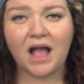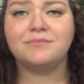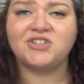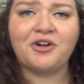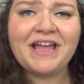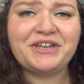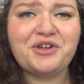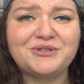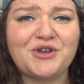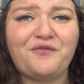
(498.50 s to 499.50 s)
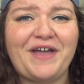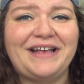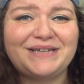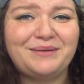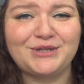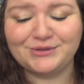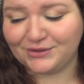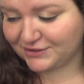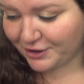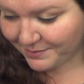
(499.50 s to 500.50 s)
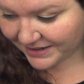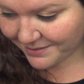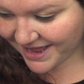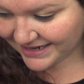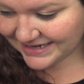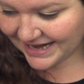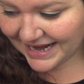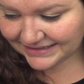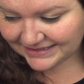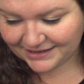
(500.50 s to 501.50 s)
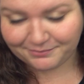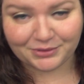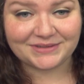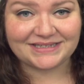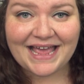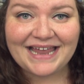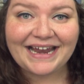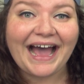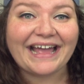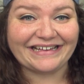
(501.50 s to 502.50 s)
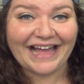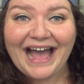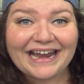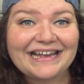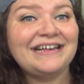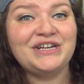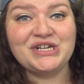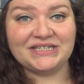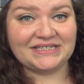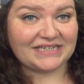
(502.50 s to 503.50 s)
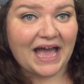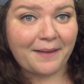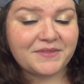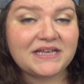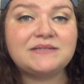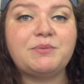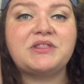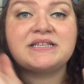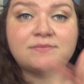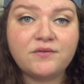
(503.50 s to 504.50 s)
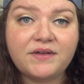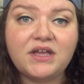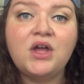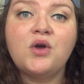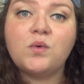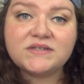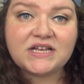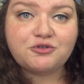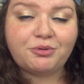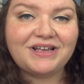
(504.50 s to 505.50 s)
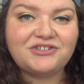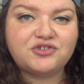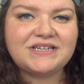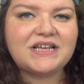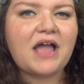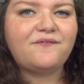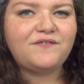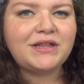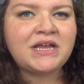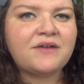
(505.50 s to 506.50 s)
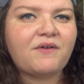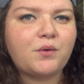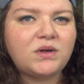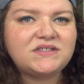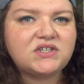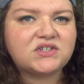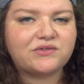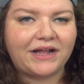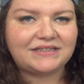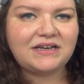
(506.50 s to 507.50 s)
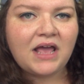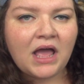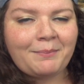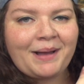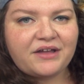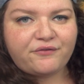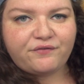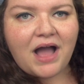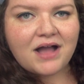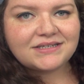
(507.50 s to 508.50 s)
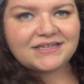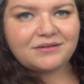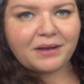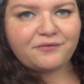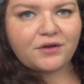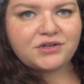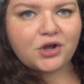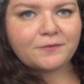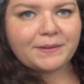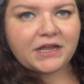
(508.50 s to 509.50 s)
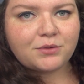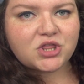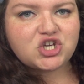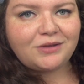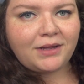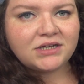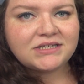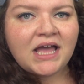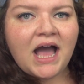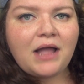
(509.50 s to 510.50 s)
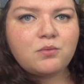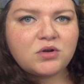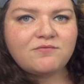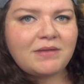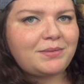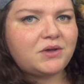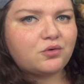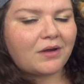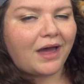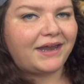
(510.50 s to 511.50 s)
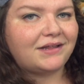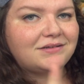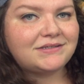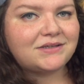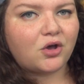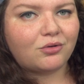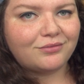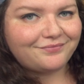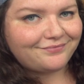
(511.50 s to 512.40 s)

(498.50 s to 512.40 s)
I'm sorry I had to go so fast. I'm so, so sorry, but I'm at 18%. I gotta stop this, but this movie was actually pretty interesting. I feel like if I wasn't distracted by a fox in my front yard playing with a chipmunk, I would have maybe cried. So,